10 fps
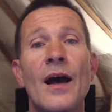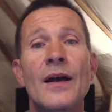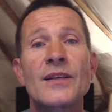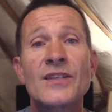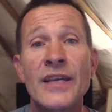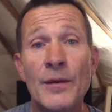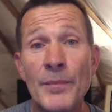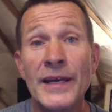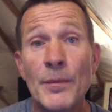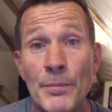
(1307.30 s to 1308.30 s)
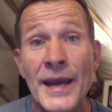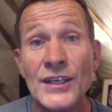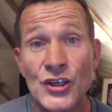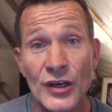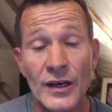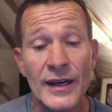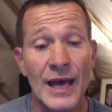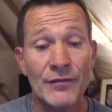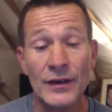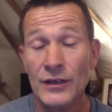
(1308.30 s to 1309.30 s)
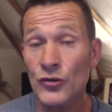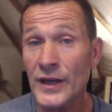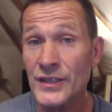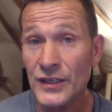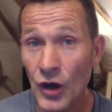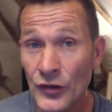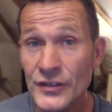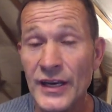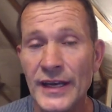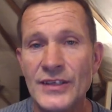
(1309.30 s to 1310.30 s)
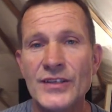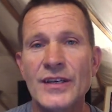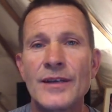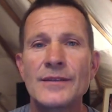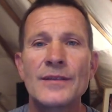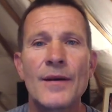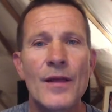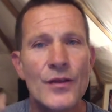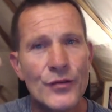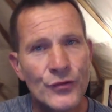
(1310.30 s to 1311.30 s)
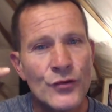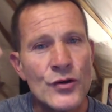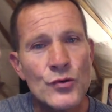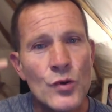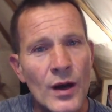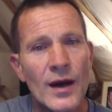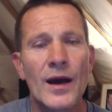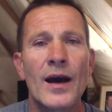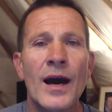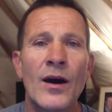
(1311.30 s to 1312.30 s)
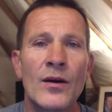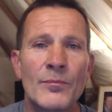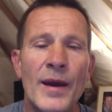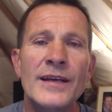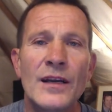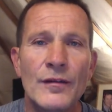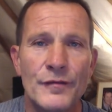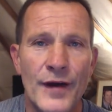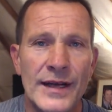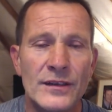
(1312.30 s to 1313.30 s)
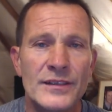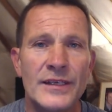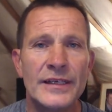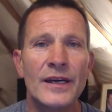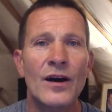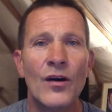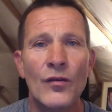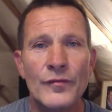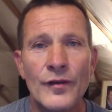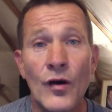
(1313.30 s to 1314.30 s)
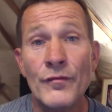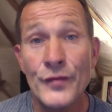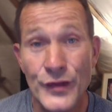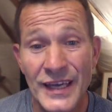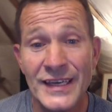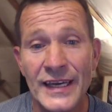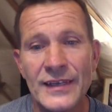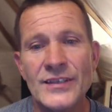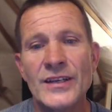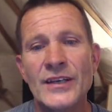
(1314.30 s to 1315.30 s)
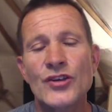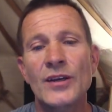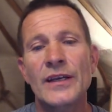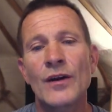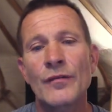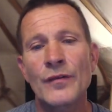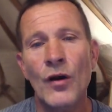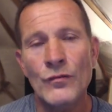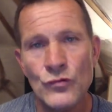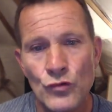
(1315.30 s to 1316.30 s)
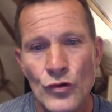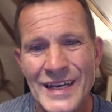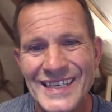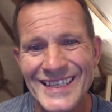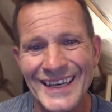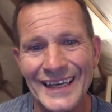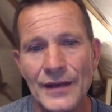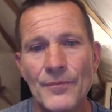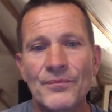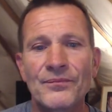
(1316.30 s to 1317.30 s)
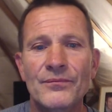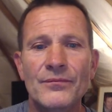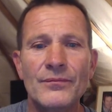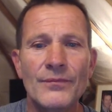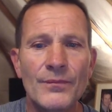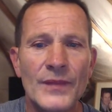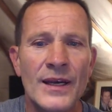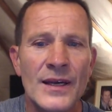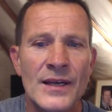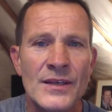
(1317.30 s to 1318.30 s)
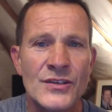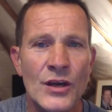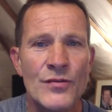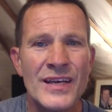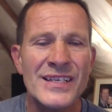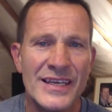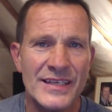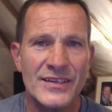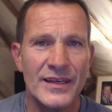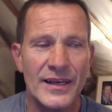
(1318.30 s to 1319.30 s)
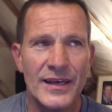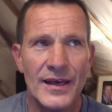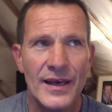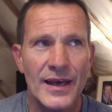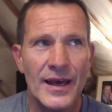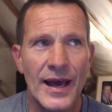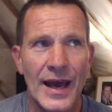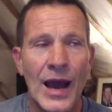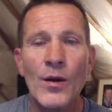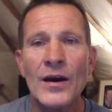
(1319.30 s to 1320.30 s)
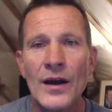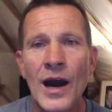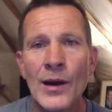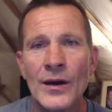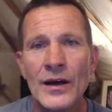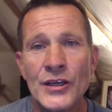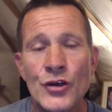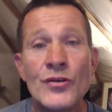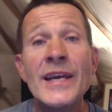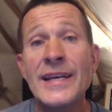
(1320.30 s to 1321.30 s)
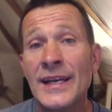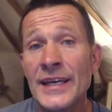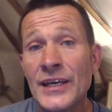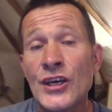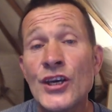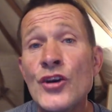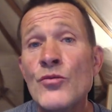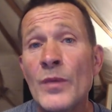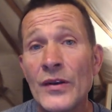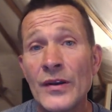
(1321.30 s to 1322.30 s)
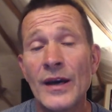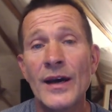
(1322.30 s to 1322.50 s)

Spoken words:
see a bigger picture and have that greater context through our mental faculty of thinking, essentially, of reasoning. So this is our uniquely human